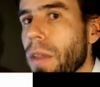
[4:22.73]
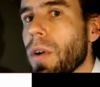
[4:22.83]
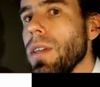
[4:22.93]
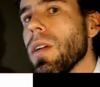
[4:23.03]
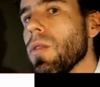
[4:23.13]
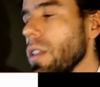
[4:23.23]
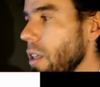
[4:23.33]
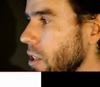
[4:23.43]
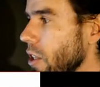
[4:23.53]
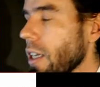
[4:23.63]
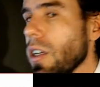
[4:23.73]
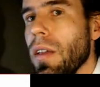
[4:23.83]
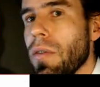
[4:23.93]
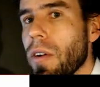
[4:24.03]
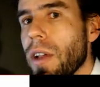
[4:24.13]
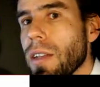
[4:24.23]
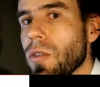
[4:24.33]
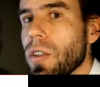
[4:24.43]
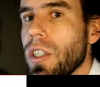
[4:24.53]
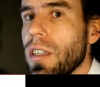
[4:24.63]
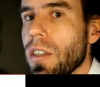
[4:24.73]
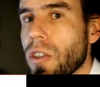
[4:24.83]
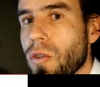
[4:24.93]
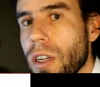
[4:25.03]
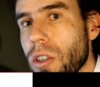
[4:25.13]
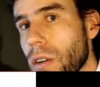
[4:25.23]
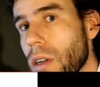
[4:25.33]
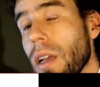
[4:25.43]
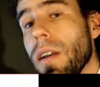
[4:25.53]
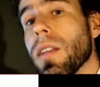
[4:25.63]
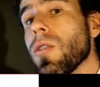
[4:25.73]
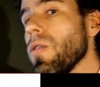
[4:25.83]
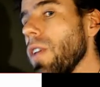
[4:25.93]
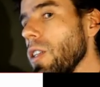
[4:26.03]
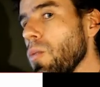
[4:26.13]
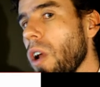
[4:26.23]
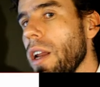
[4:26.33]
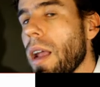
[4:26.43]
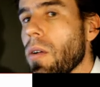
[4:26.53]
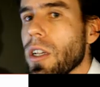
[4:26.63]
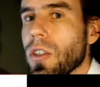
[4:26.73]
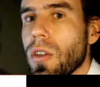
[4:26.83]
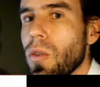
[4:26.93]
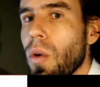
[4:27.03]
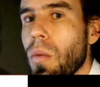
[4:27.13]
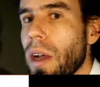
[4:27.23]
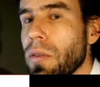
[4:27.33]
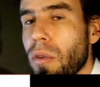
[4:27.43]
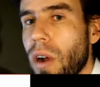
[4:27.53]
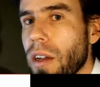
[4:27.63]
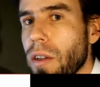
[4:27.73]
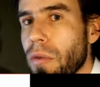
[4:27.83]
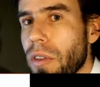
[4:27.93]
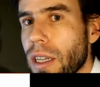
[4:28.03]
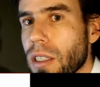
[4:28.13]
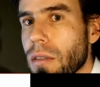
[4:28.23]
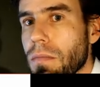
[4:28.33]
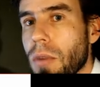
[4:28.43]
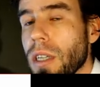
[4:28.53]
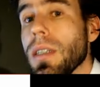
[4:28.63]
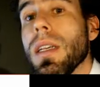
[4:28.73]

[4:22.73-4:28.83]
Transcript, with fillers: Right? There, it is actually a very heterogeneous structure that contains brain areas that do a wide variety of things. Right?